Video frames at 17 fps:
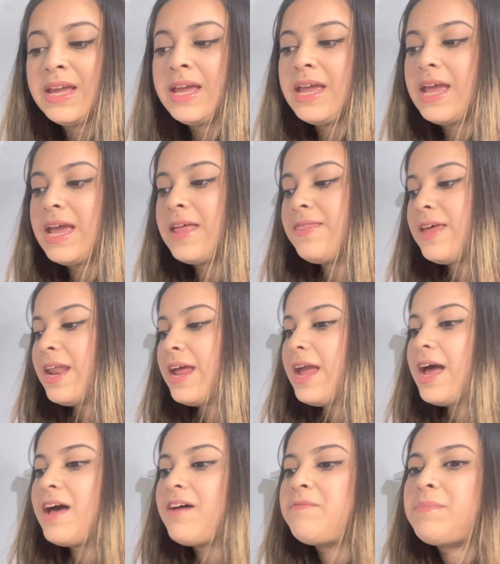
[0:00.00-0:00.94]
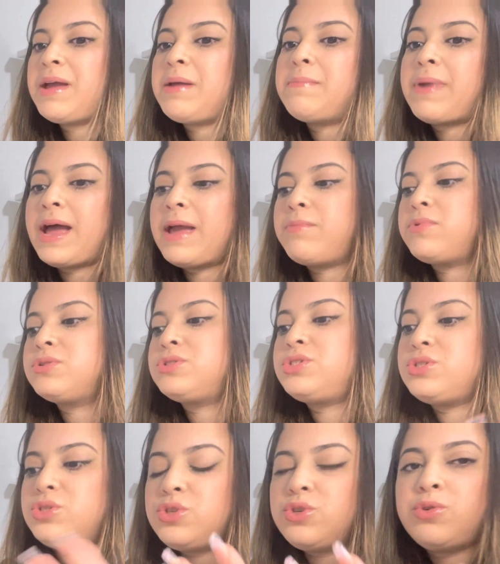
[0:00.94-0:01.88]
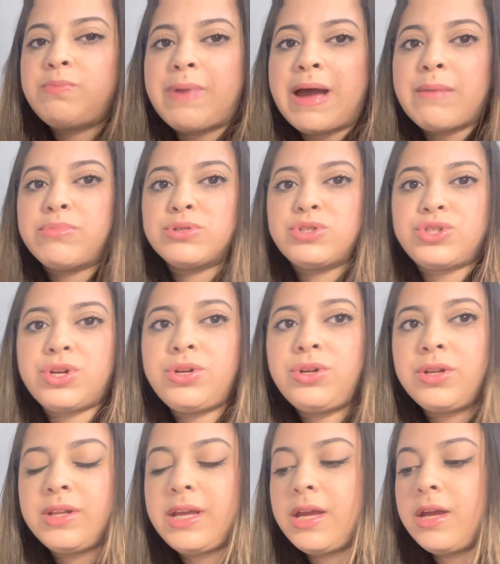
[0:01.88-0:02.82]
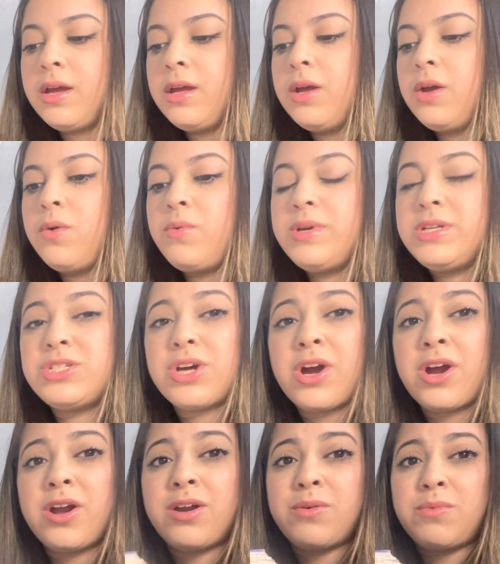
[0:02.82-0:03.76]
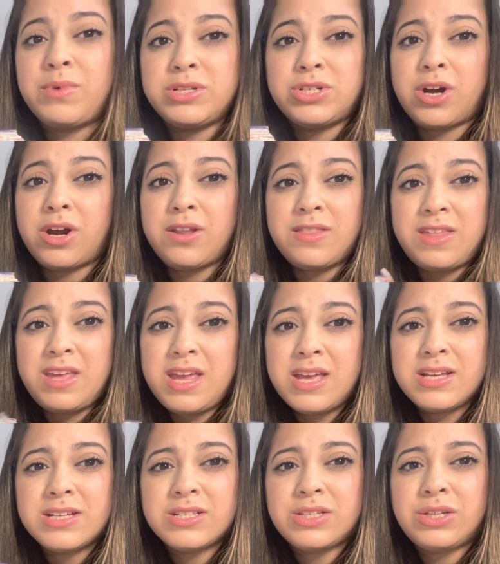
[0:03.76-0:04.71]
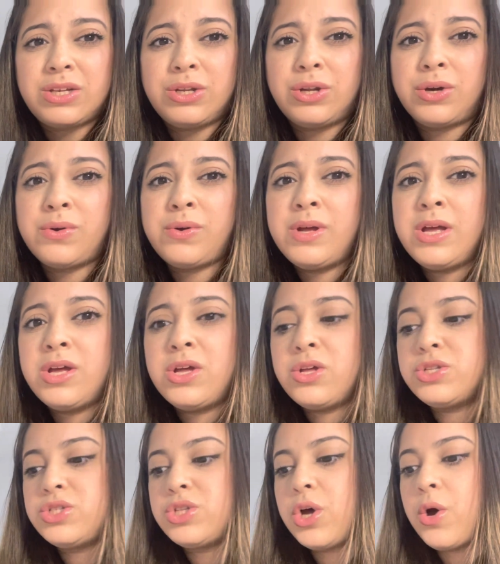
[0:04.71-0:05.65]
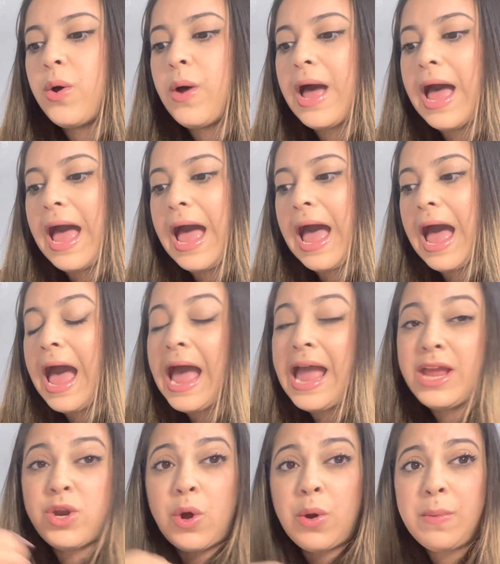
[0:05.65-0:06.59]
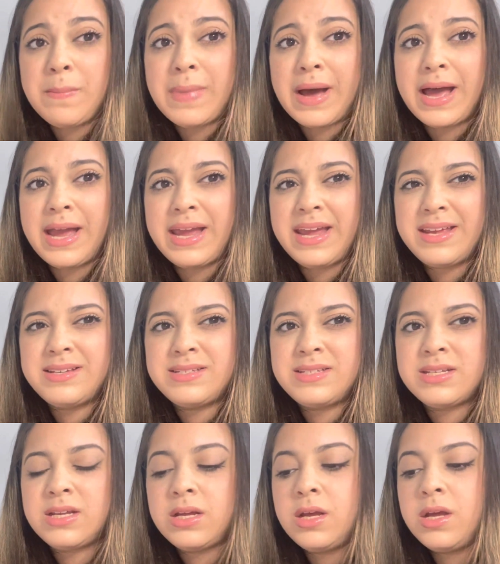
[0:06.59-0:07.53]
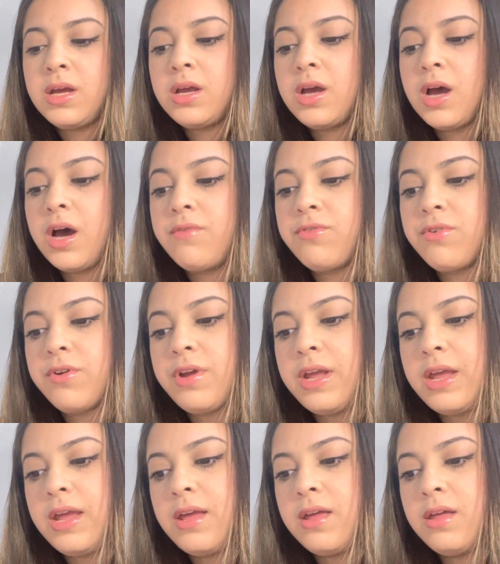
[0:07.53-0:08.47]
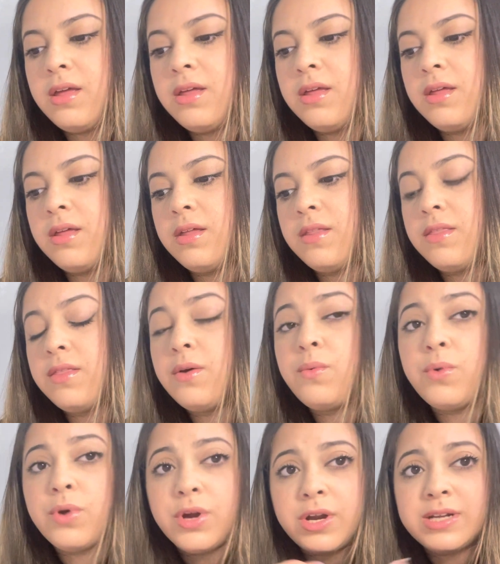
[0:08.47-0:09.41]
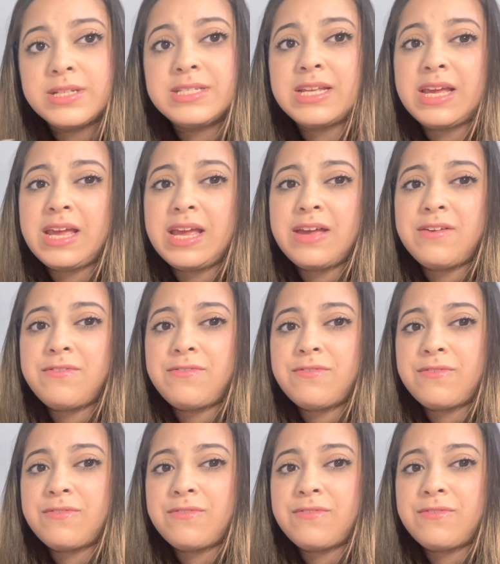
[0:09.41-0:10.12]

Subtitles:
And then I have my Bible to do Bible journaling, which are these, So I don't mind covering the words if